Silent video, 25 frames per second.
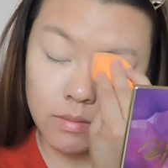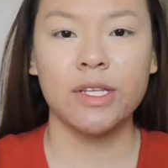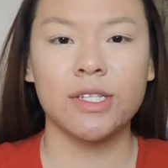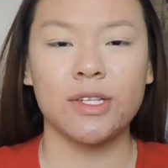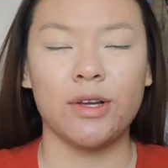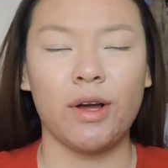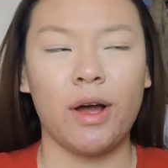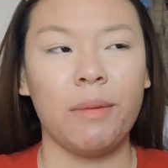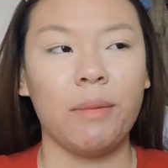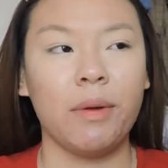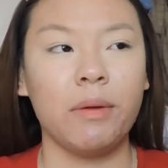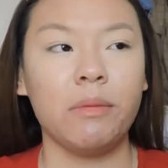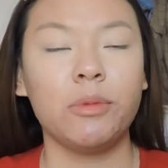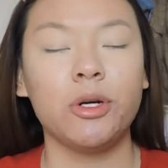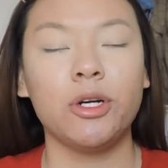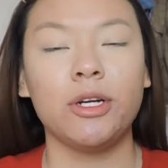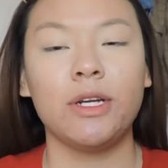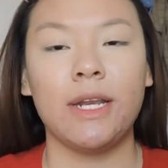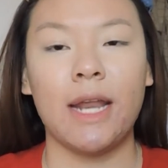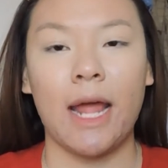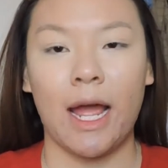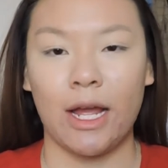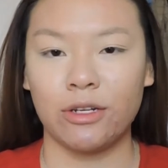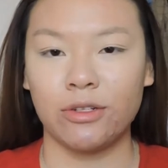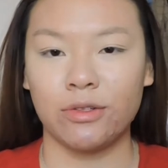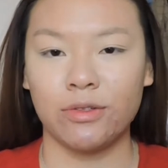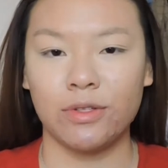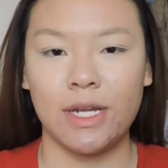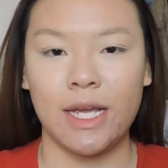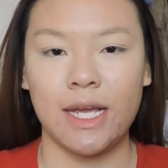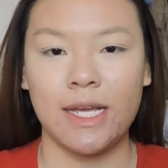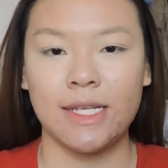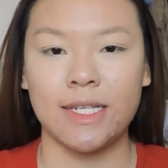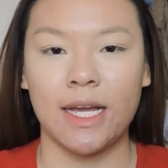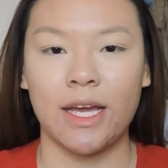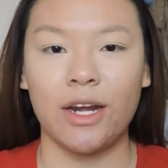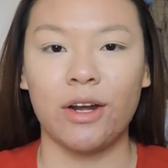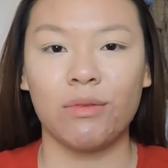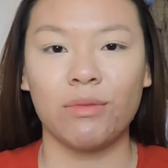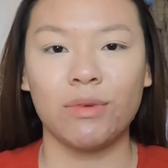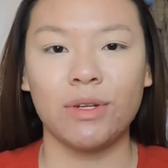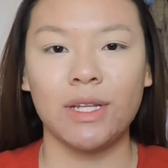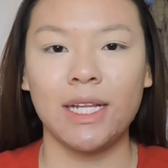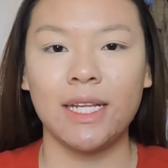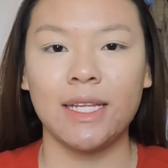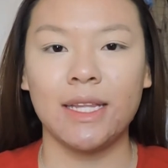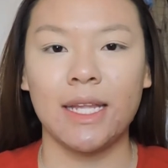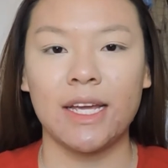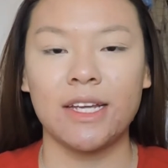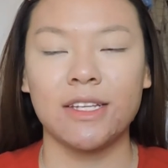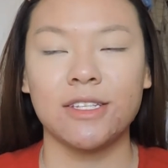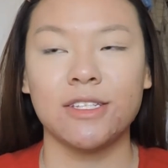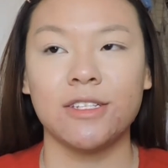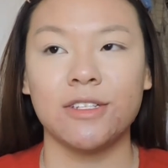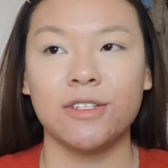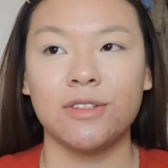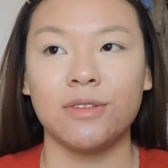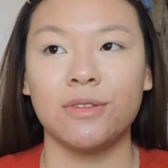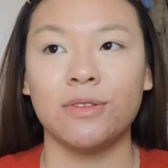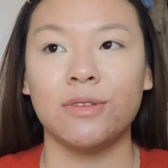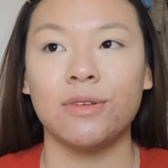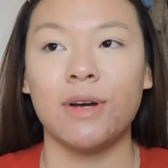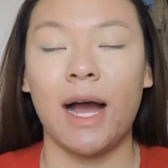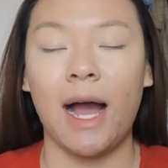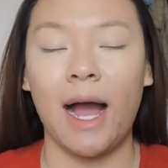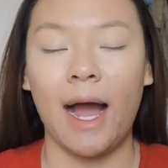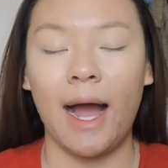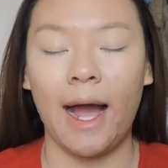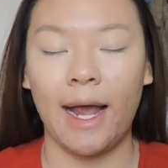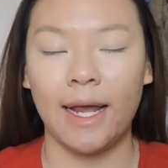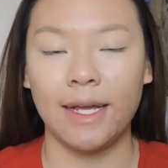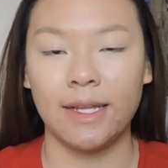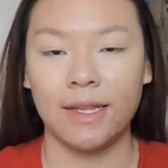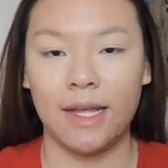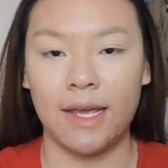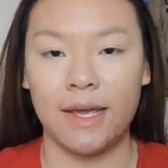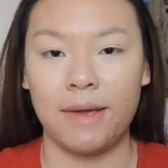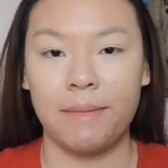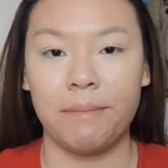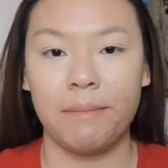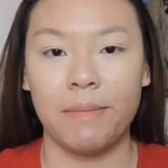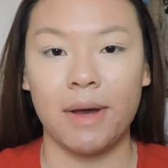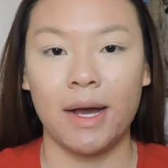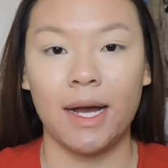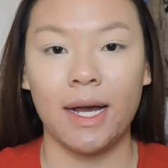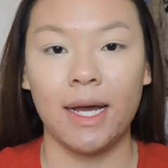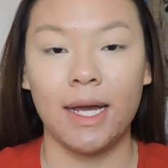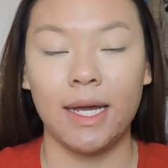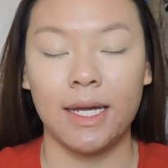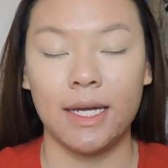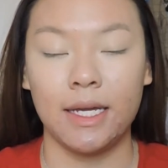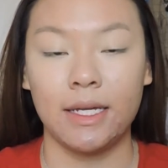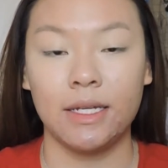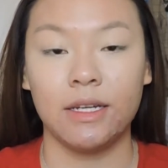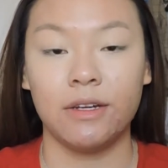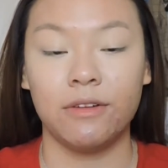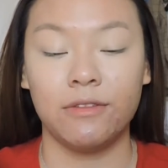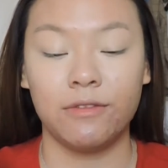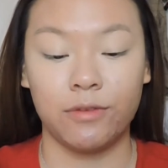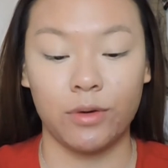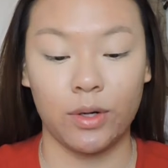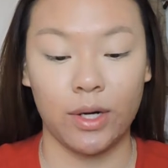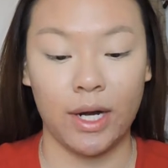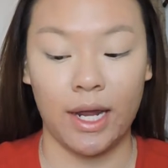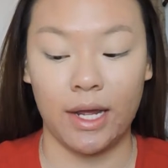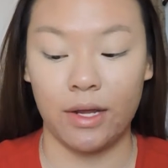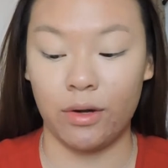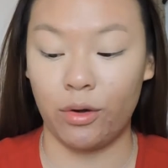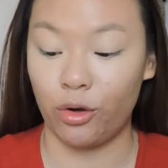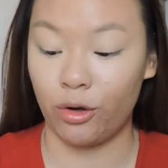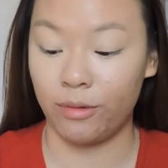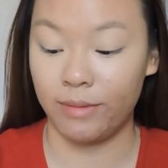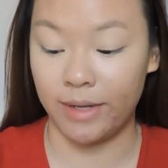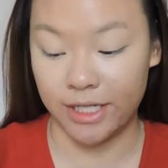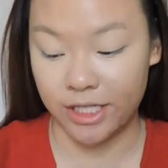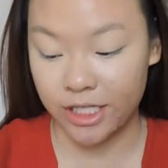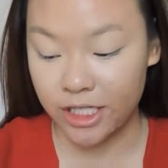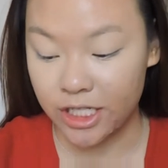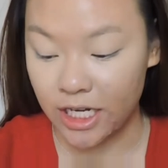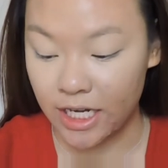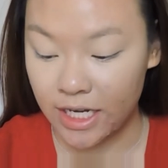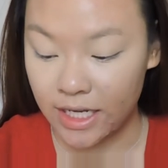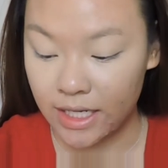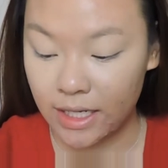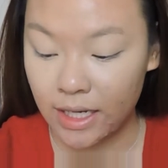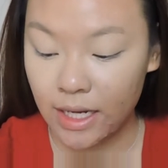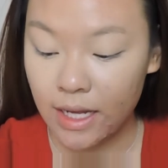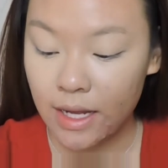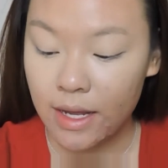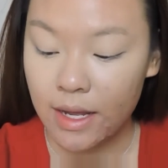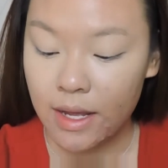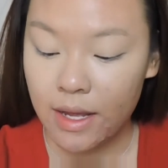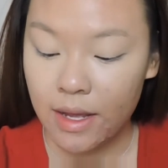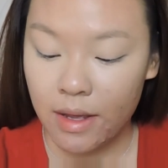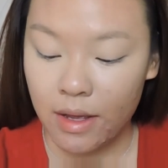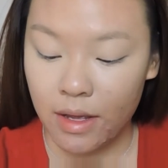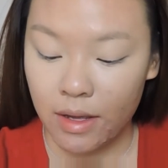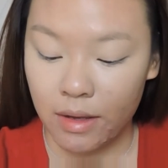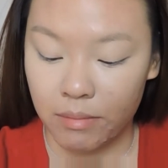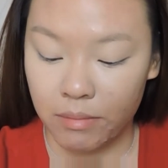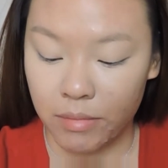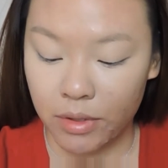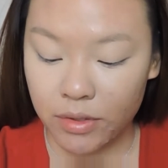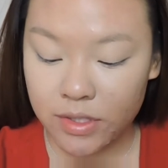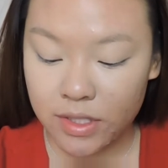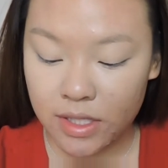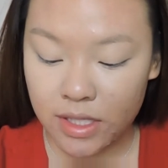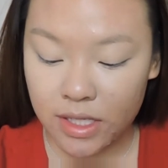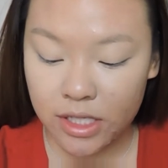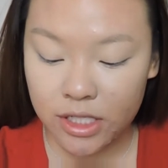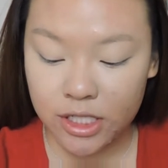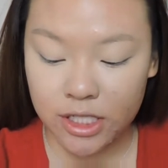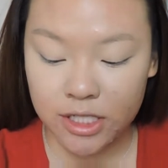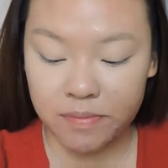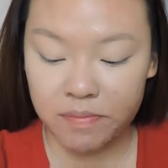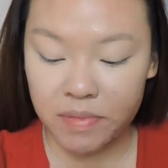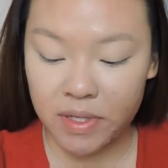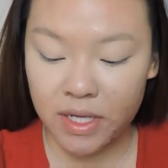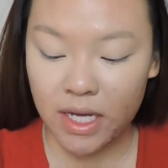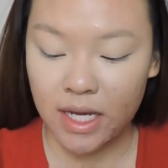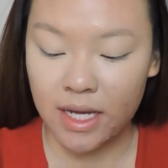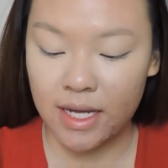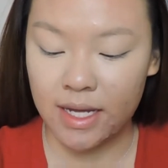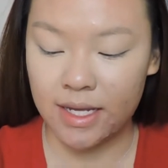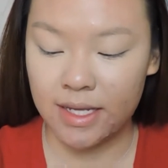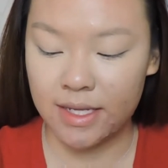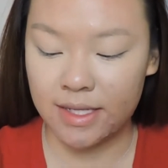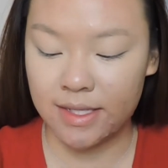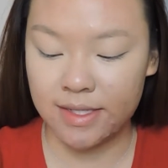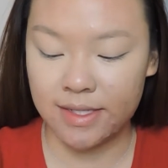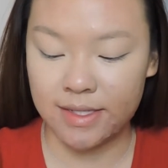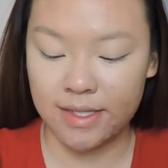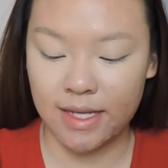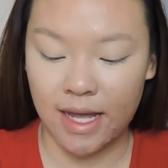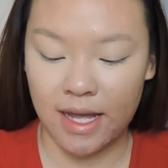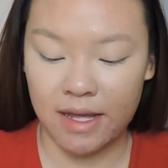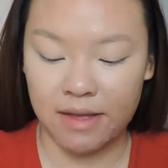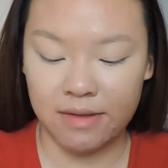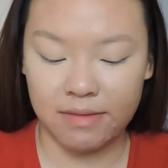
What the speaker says: So on my more natural days, I don't really like to highlight my forehead or my chin, mostly just because